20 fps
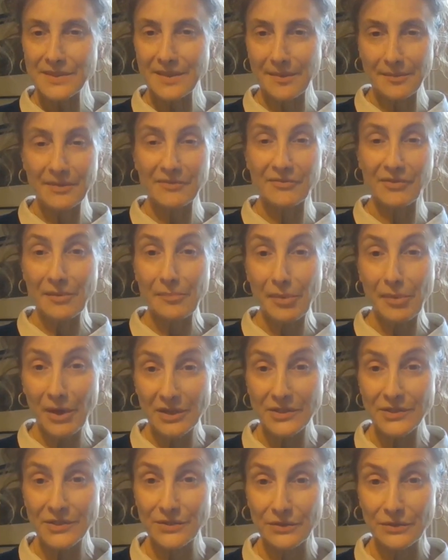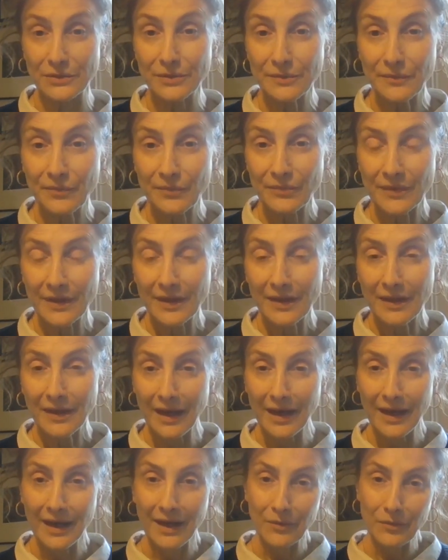was something very personal,
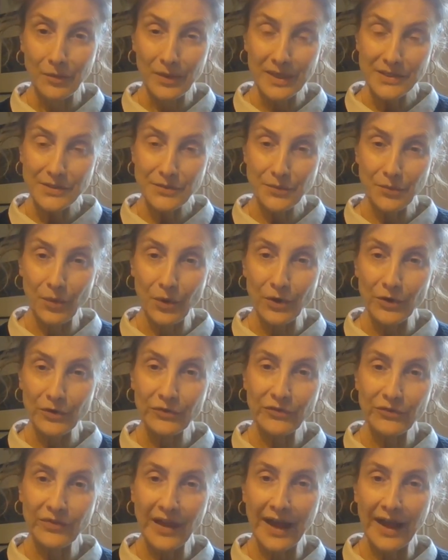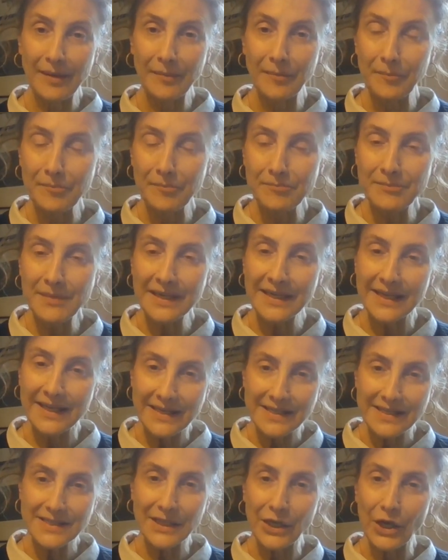which was that many
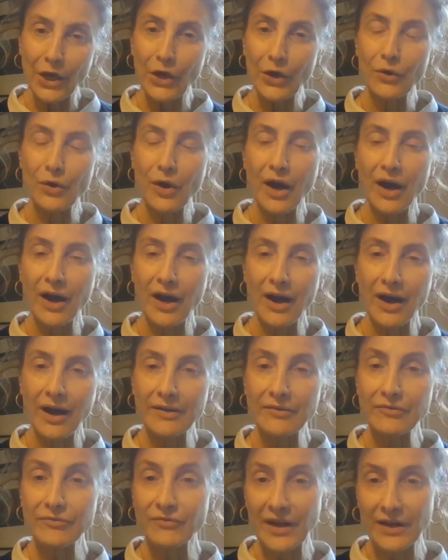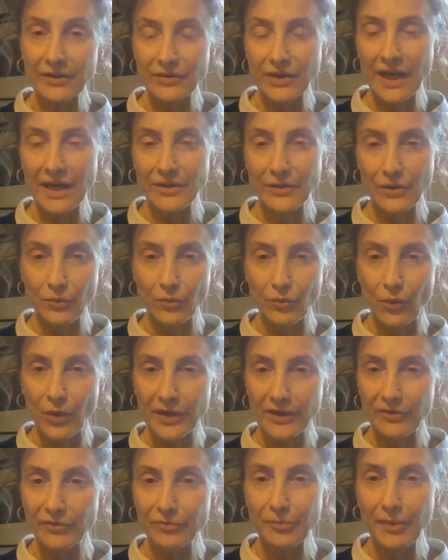years ago, I found out that
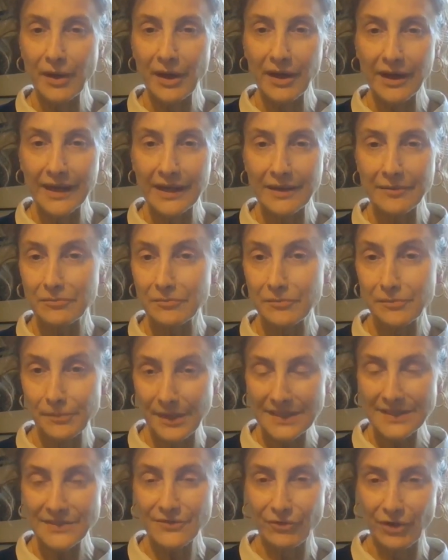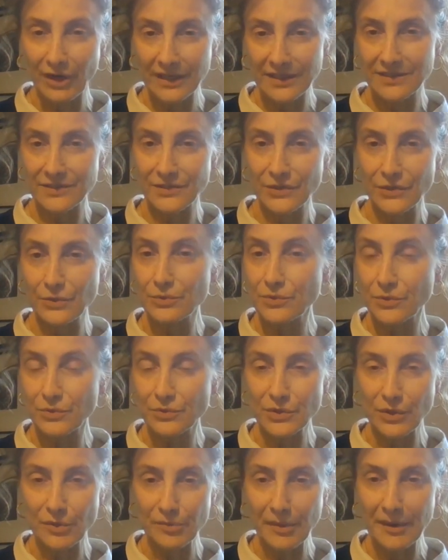one of my best friends, who was
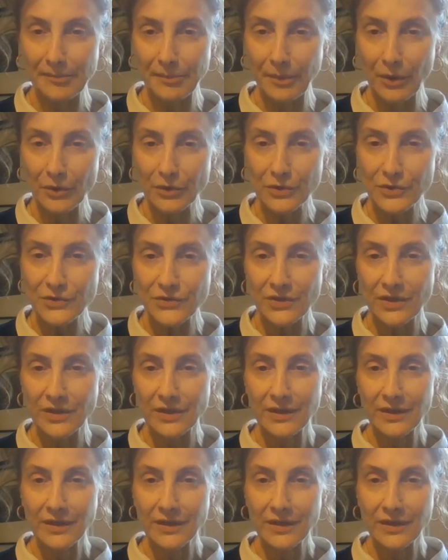also my boss,